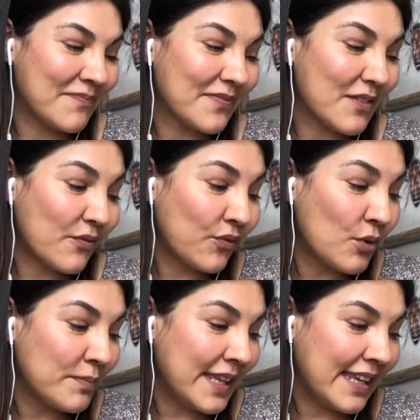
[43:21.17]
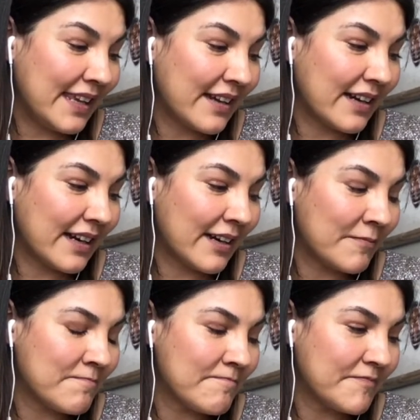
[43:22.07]
For me,
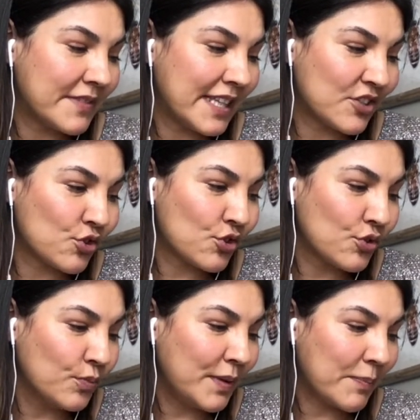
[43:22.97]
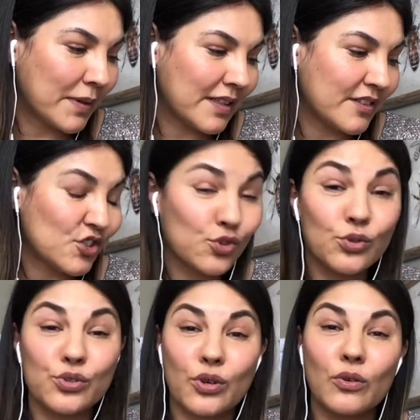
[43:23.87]
these two people and these
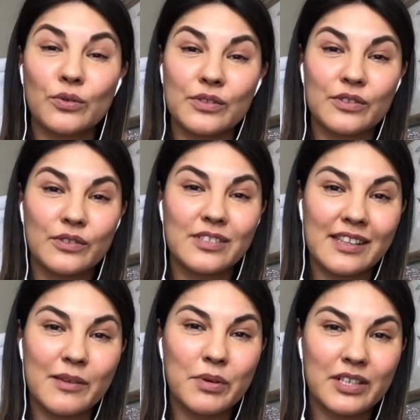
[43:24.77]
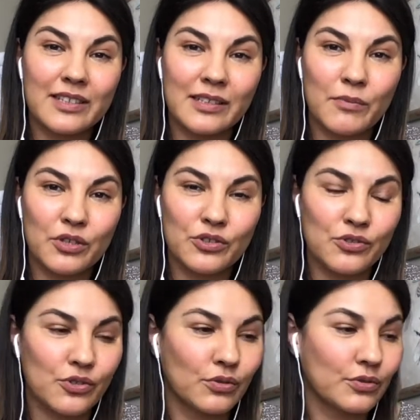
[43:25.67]
two schools, deliberate and
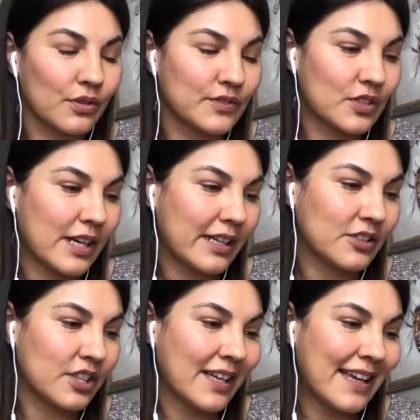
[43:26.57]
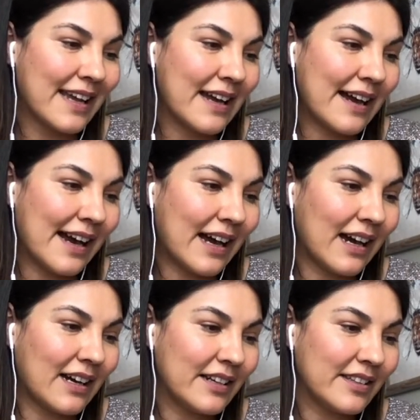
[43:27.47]
emergent schools of strategy,
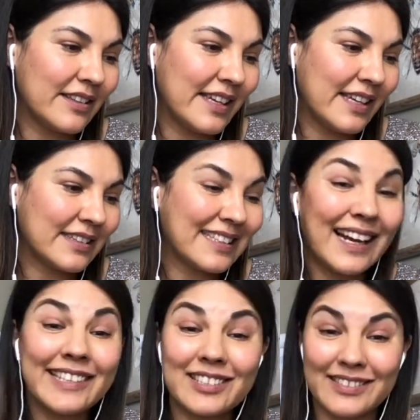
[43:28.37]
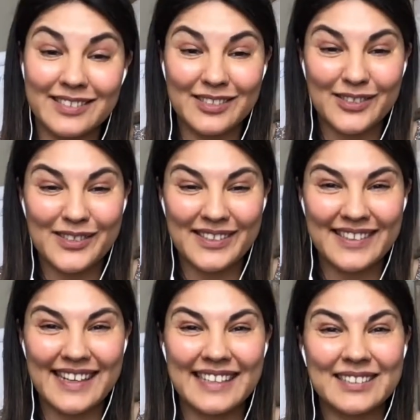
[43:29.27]
are the titans
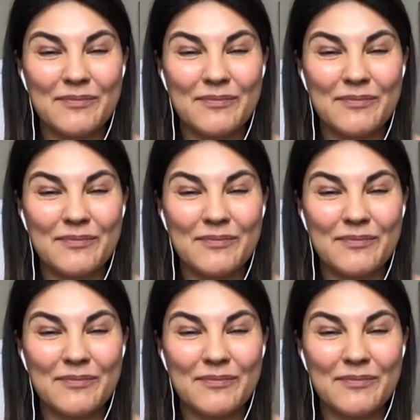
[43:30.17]
that